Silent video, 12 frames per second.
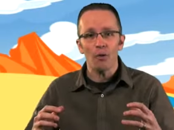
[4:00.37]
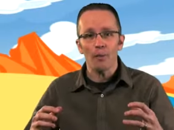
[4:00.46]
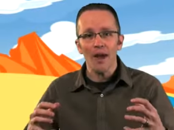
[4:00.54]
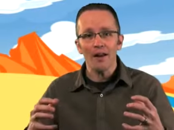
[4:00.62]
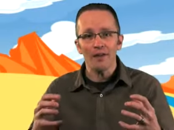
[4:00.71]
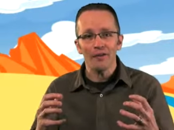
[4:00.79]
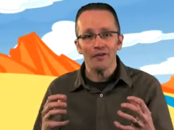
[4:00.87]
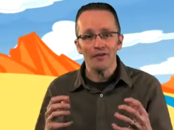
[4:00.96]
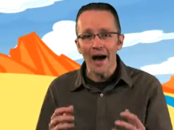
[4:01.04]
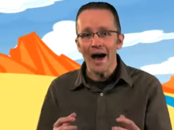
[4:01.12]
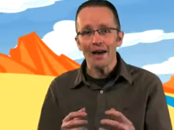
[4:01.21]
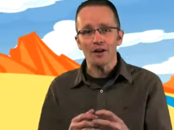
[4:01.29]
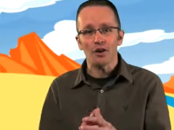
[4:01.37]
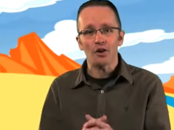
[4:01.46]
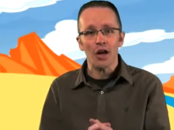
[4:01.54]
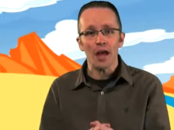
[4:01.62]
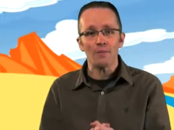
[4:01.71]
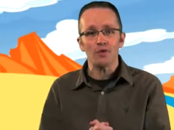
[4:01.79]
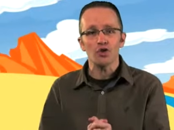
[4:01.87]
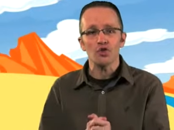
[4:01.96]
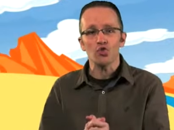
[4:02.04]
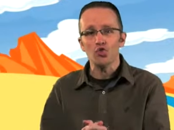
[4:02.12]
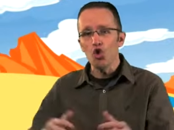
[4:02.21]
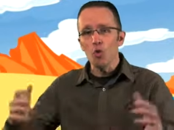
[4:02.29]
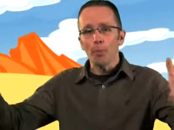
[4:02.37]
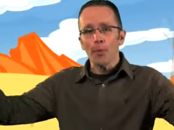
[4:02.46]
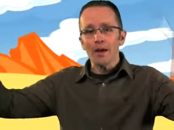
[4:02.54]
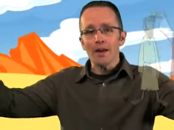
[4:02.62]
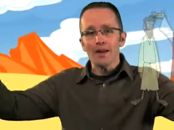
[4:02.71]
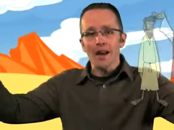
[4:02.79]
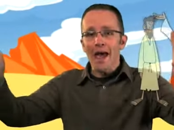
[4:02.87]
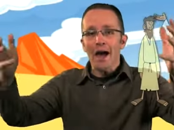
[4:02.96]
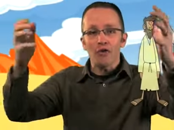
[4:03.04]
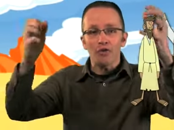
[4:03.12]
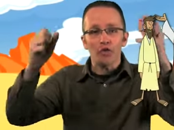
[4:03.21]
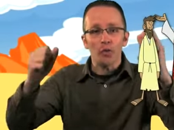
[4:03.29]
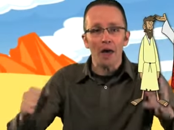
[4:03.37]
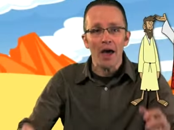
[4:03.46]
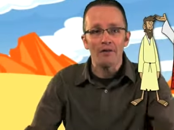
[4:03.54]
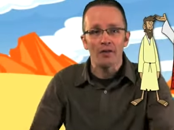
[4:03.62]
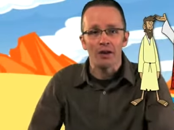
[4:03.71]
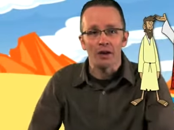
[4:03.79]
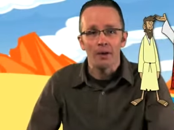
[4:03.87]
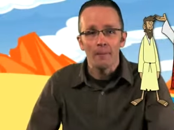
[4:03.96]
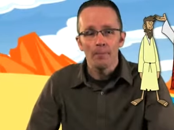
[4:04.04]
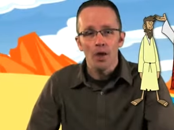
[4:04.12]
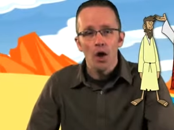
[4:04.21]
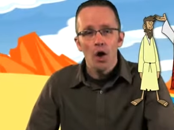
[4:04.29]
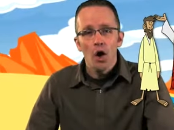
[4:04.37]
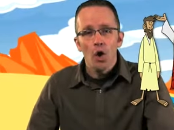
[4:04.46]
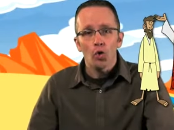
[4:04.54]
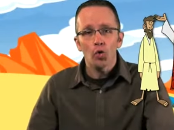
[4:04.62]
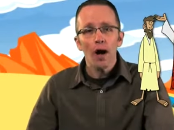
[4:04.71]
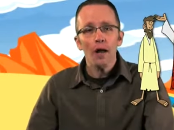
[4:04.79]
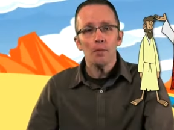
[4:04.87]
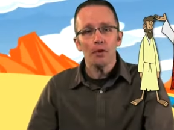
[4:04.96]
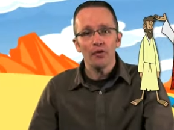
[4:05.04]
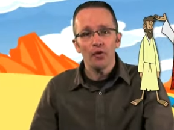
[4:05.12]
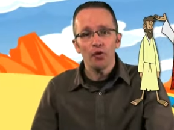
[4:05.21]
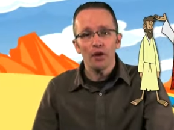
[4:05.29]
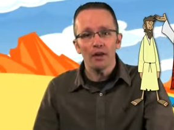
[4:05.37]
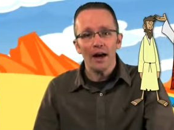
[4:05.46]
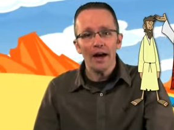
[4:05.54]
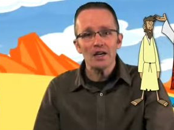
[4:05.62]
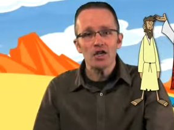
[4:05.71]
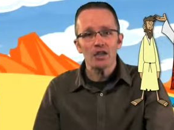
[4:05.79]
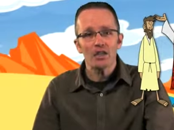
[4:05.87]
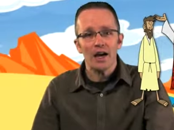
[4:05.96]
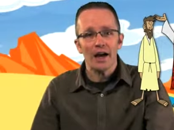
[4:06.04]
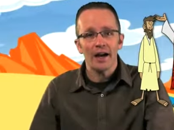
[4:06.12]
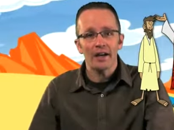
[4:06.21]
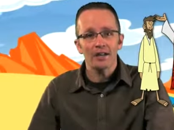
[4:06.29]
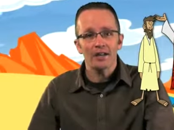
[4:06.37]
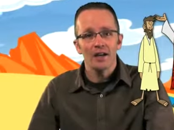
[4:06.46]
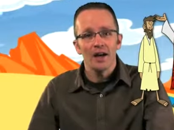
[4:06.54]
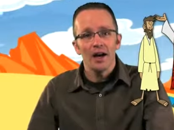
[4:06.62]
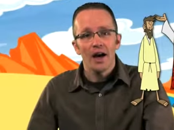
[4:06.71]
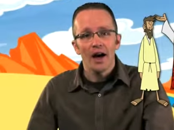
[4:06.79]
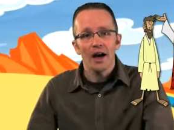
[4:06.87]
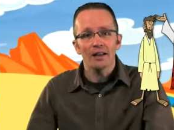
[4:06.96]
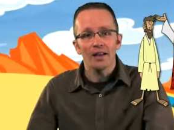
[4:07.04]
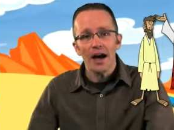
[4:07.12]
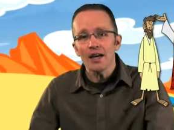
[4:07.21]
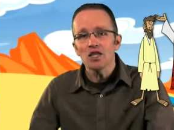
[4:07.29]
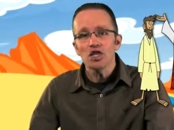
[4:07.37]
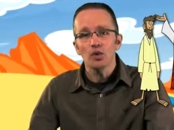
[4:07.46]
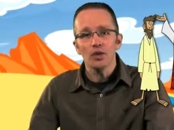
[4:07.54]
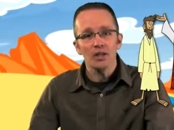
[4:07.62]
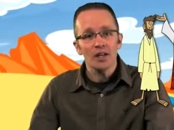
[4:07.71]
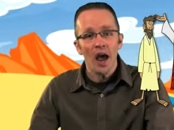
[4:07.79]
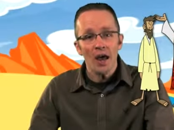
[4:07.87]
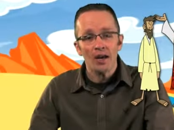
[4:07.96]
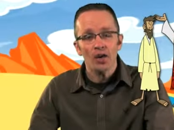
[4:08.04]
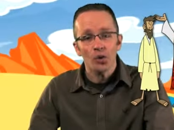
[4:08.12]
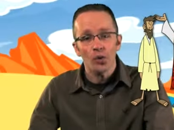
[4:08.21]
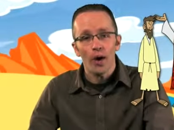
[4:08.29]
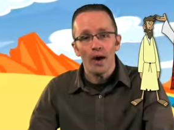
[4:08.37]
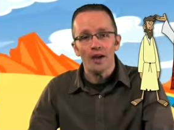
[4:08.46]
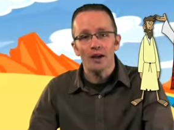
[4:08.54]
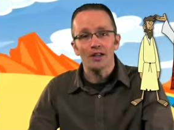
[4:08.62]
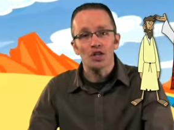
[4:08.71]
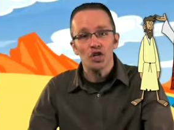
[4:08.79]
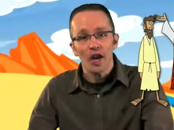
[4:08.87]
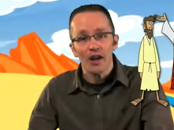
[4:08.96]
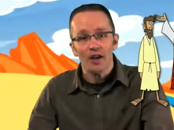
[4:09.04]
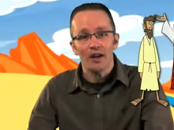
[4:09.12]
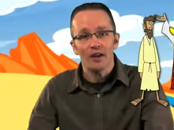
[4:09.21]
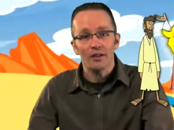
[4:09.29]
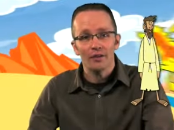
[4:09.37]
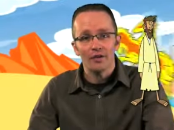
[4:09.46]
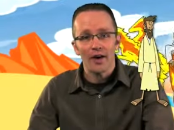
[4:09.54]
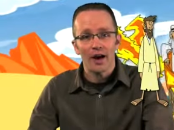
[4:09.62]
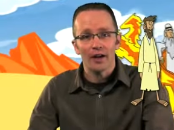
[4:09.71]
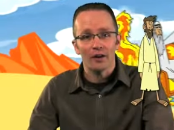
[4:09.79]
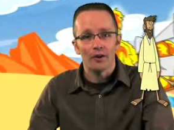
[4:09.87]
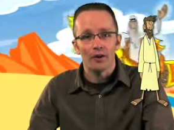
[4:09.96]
made of fire came swooping down from heaven. Right before Elisha's eyes, Elijah was taken away in a chariot of fire.